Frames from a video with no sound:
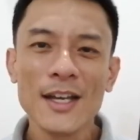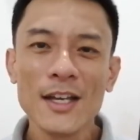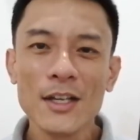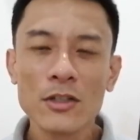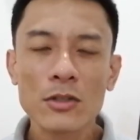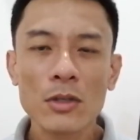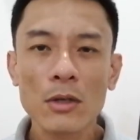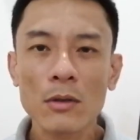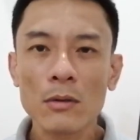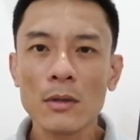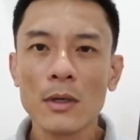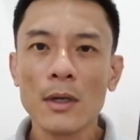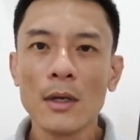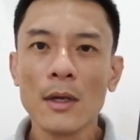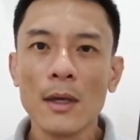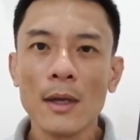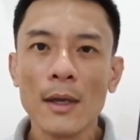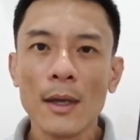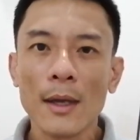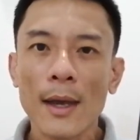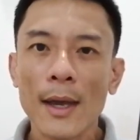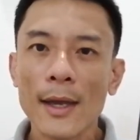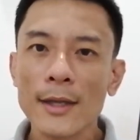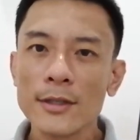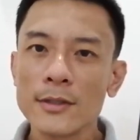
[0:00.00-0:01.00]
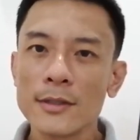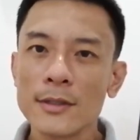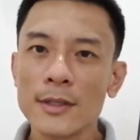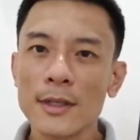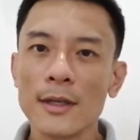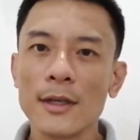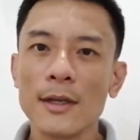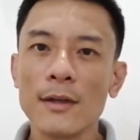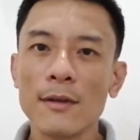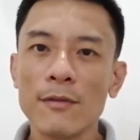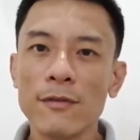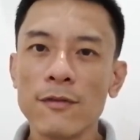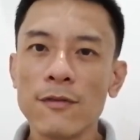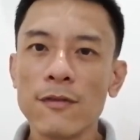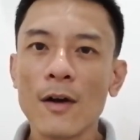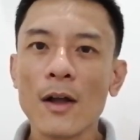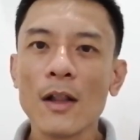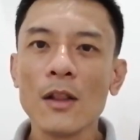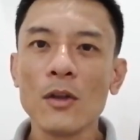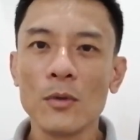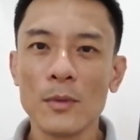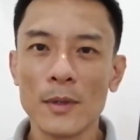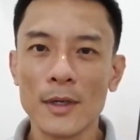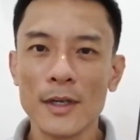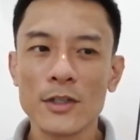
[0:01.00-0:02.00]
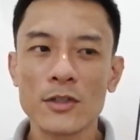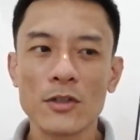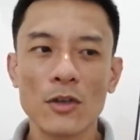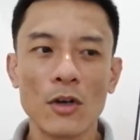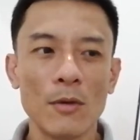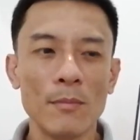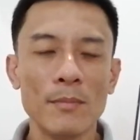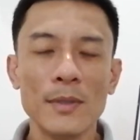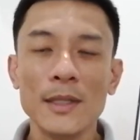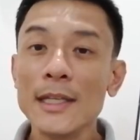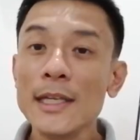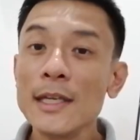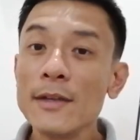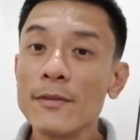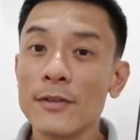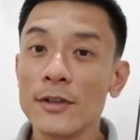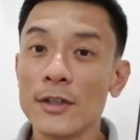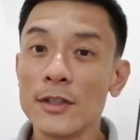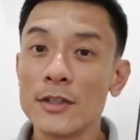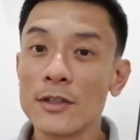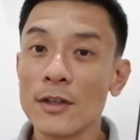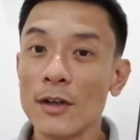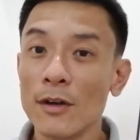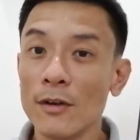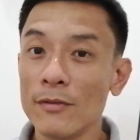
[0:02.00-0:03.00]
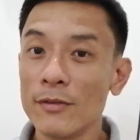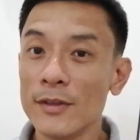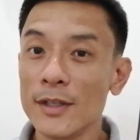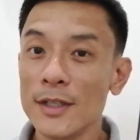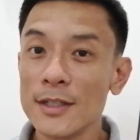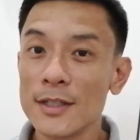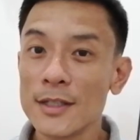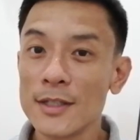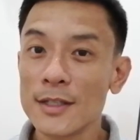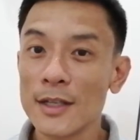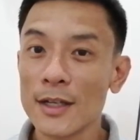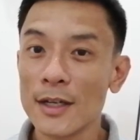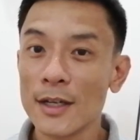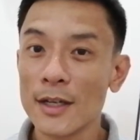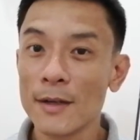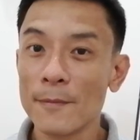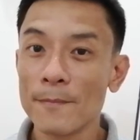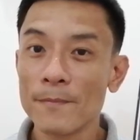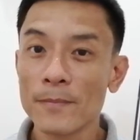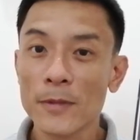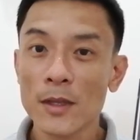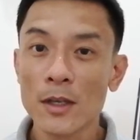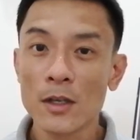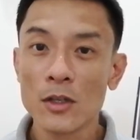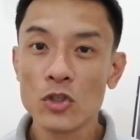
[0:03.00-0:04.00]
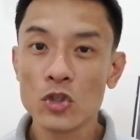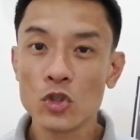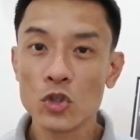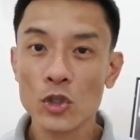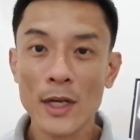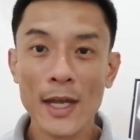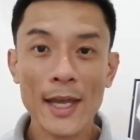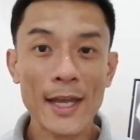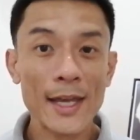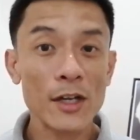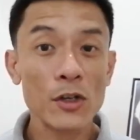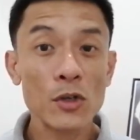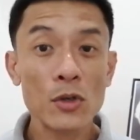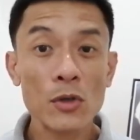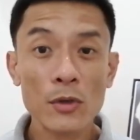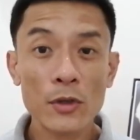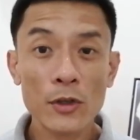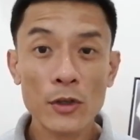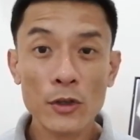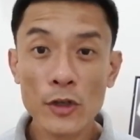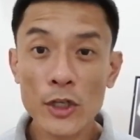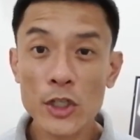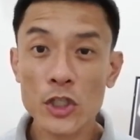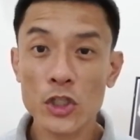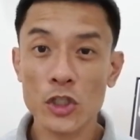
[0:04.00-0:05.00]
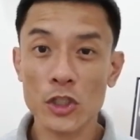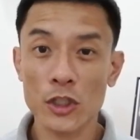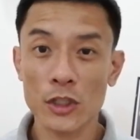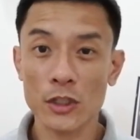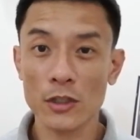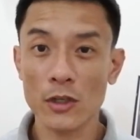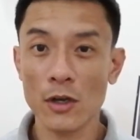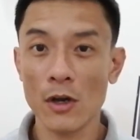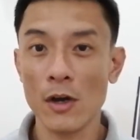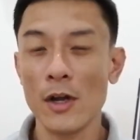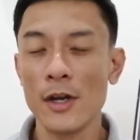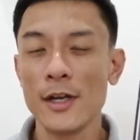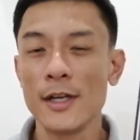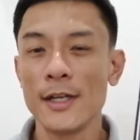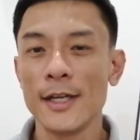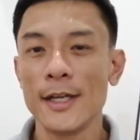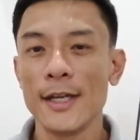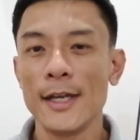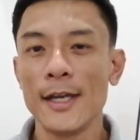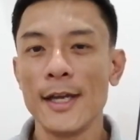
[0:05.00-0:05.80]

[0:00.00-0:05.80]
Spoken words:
So as followers or believers of this Judeo-Christian God,